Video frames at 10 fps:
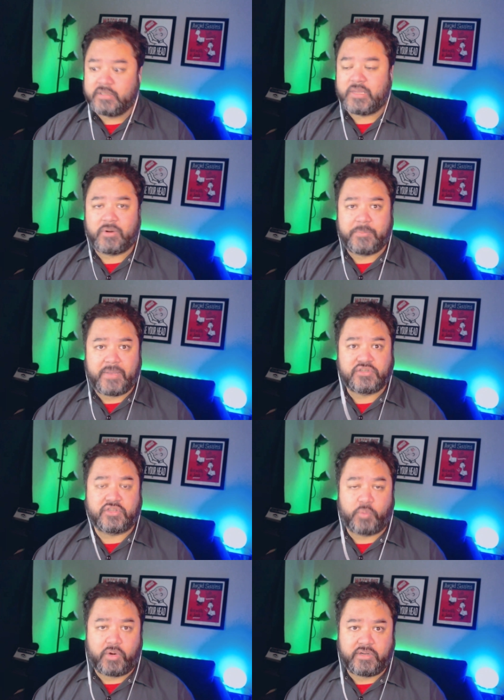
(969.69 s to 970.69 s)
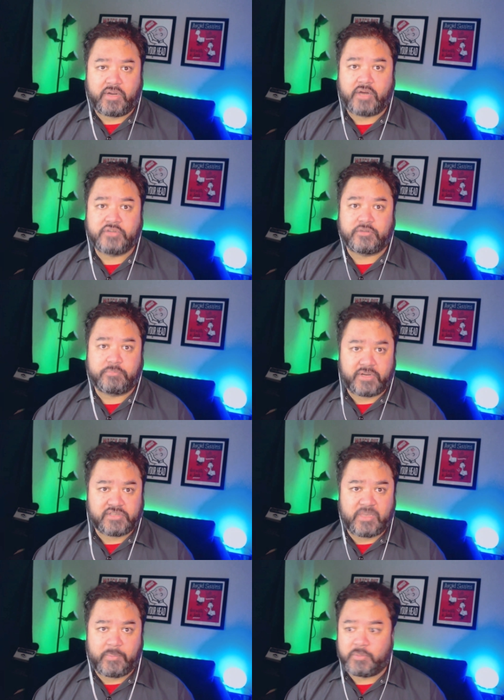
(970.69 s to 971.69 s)
They want to make sure they're working hard to impress
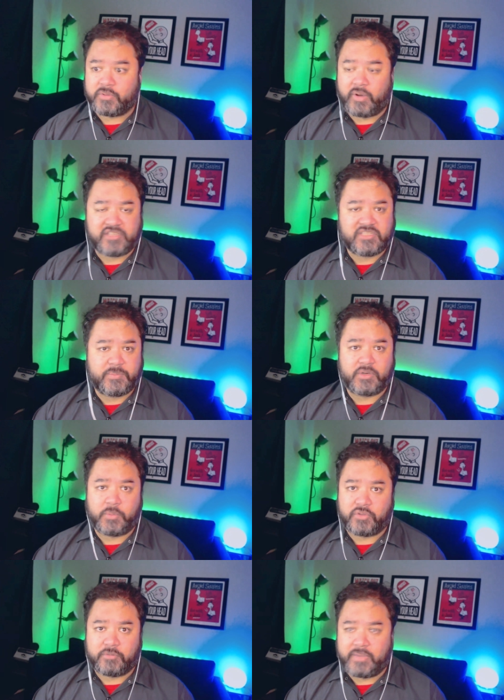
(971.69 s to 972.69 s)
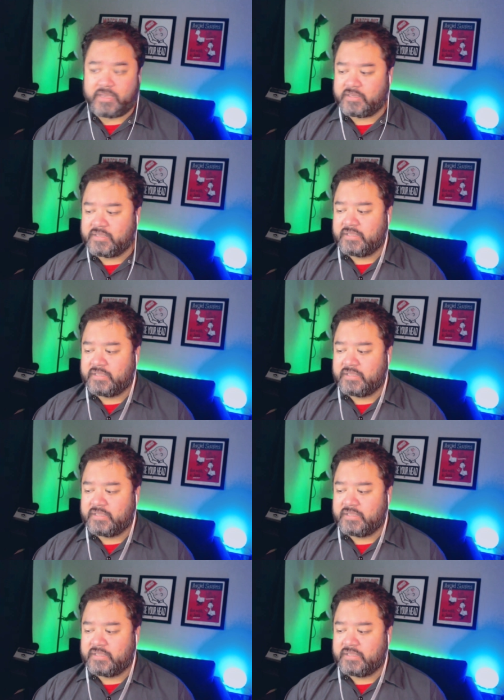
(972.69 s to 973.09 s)
someone with their estimate or with their bid,